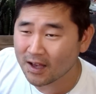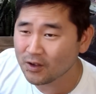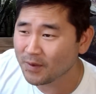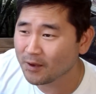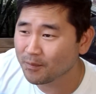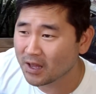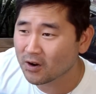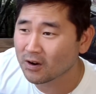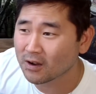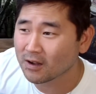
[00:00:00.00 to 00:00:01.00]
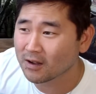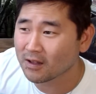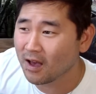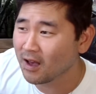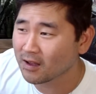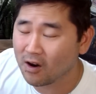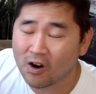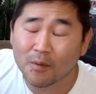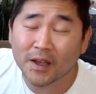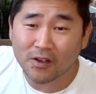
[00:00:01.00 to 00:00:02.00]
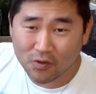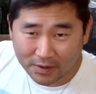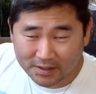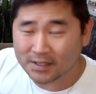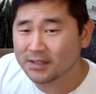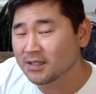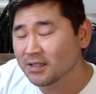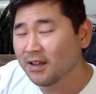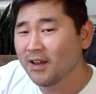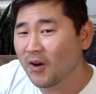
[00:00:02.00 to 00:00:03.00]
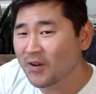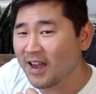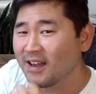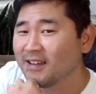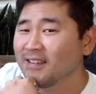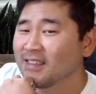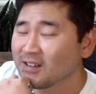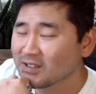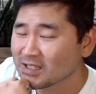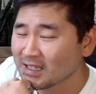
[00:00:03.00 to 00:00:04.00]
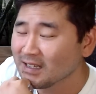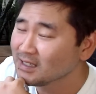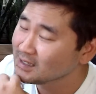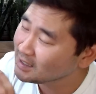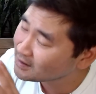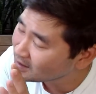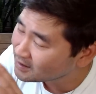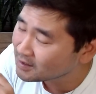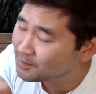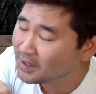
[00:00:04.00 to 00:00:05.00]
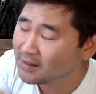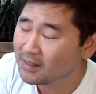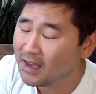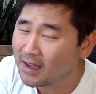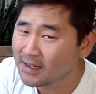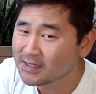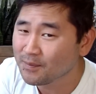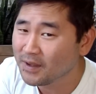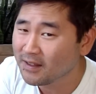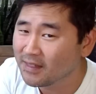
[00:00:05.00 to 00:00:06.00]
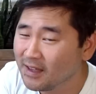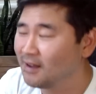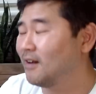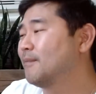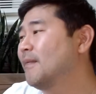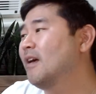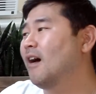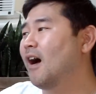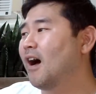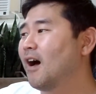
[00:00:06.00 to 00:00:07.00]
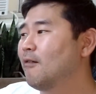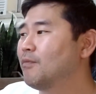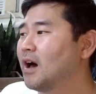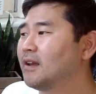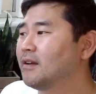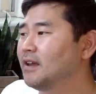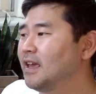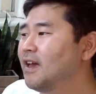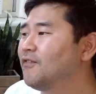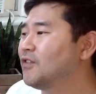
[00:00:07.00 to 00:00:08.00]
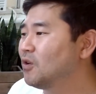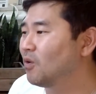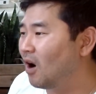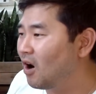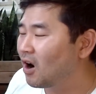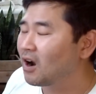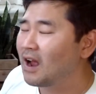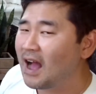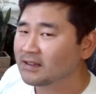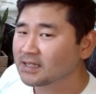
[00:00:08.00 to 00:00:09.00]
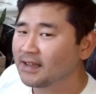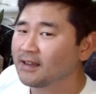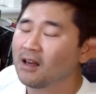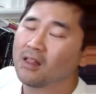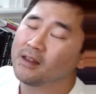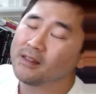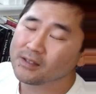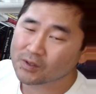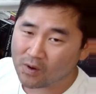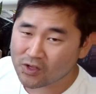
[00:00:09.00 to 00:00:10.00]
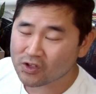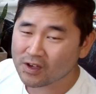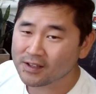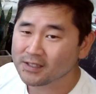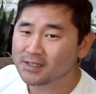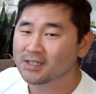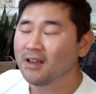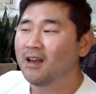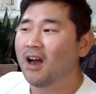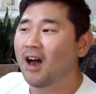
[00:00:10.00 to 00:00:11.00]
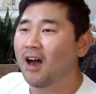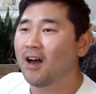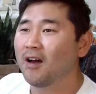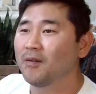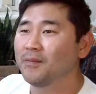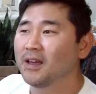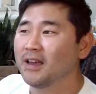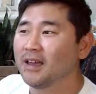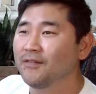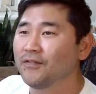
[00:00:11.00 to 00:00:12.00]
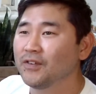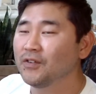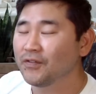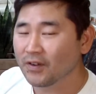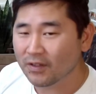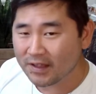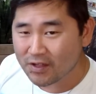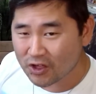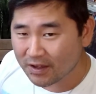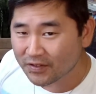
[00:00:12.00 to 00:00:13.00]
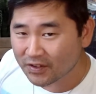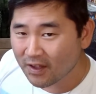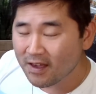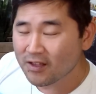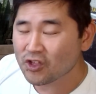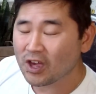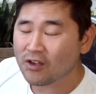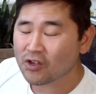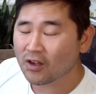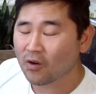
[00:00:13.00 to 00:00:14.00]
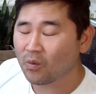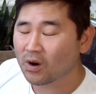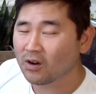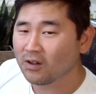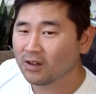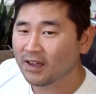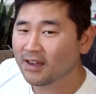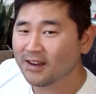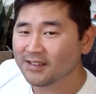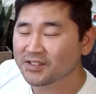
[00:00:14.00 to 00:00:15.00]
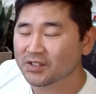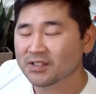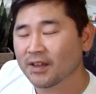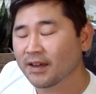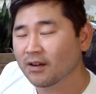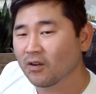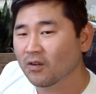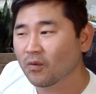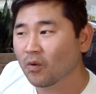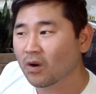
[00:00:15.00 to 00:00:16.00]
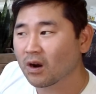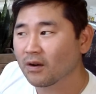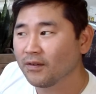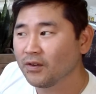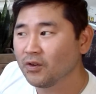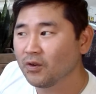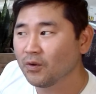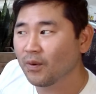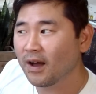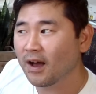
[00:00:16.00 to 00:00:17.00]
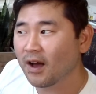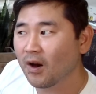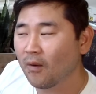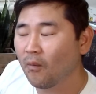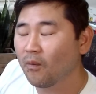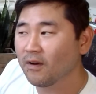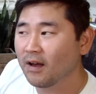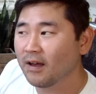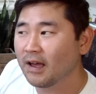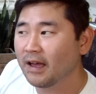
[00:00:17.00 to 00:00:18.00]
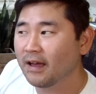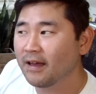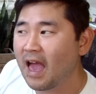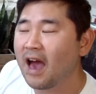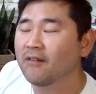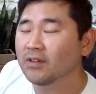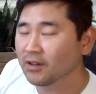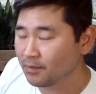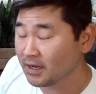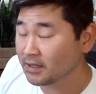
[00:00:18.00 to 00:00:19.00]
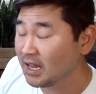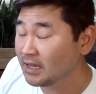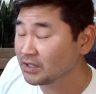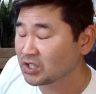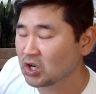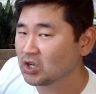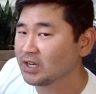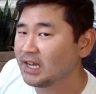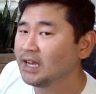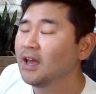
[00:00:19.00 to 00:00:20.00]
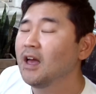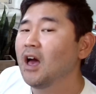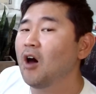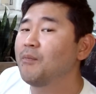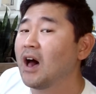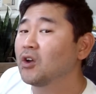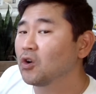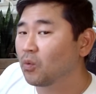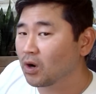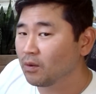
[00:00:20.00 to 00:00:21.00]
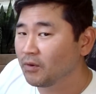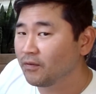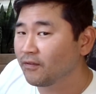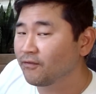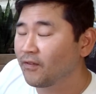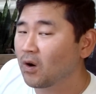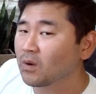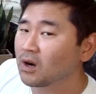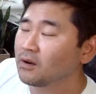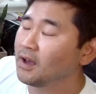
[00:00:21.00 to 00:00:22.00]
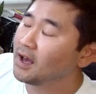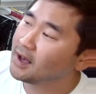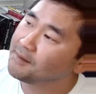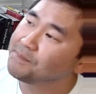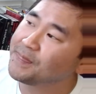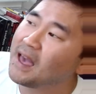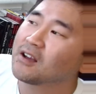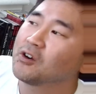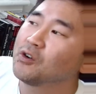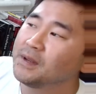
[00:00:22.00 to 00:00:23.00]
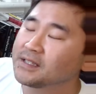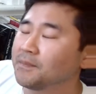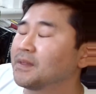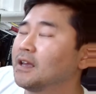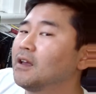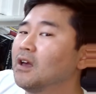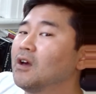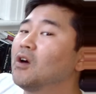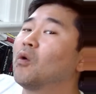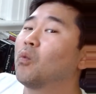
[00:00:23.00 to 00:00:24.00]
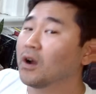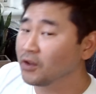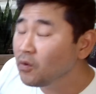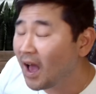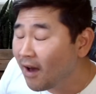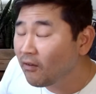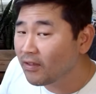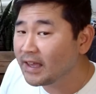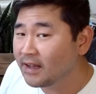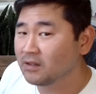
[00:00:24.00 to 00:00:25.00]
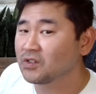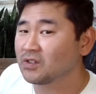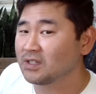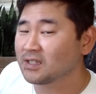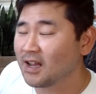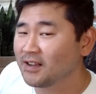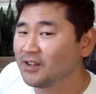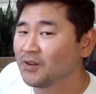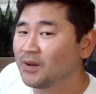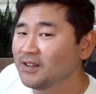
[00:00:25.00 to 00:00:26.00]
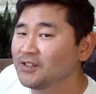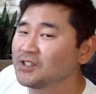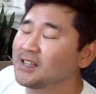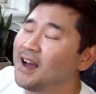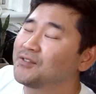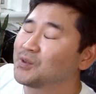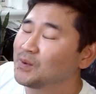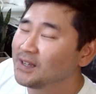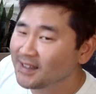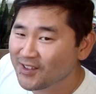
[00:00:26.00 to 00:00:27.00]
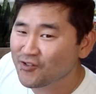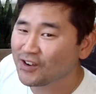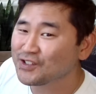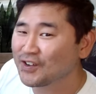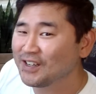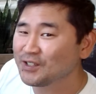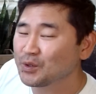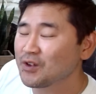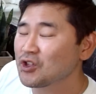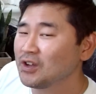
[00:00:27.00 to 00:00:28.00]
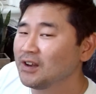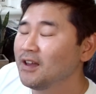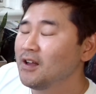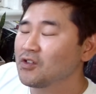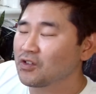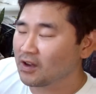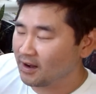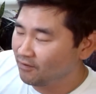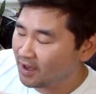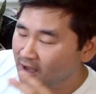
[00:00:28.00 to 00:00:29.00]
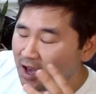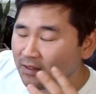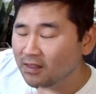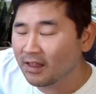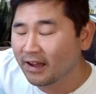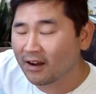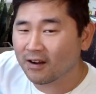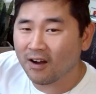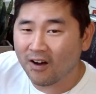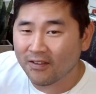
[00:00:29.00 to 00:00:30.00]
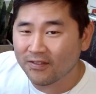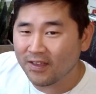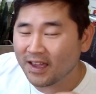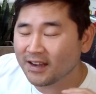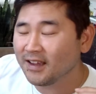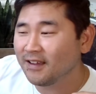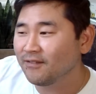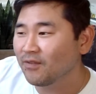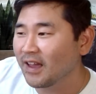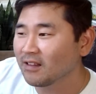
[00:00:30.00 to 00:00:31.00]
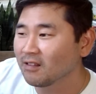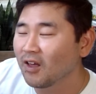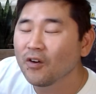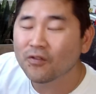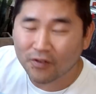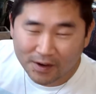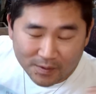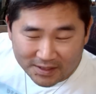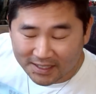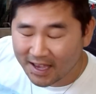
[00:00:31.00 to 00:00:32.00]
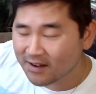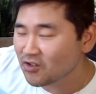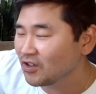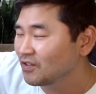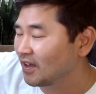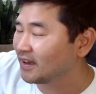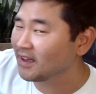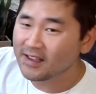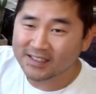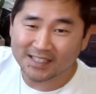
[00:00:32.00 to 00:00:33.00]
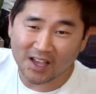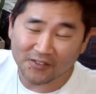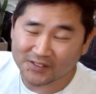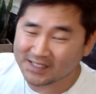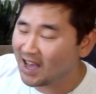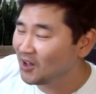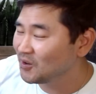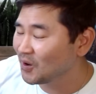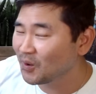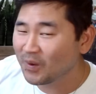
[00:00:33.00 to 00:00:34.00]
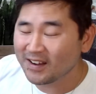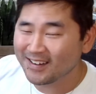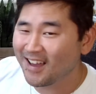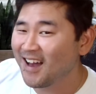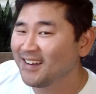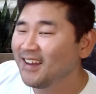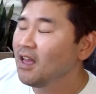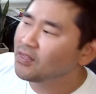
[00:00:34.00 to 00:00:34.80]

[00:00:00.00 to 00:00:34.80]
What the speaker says: You make better karmic choices. Okay, it's a big thing. It's a big thing here. But if you are asking a lot of these questions, if you feel these shifts changing in your world, and it's just like, or you have a little bit of uncertainty about your world moving forward, that could be something where you have all the answers inside you. You just have to really trust your intuition. Just kind of like unlayer all any like low frequency energies like self-doubt or whatnot.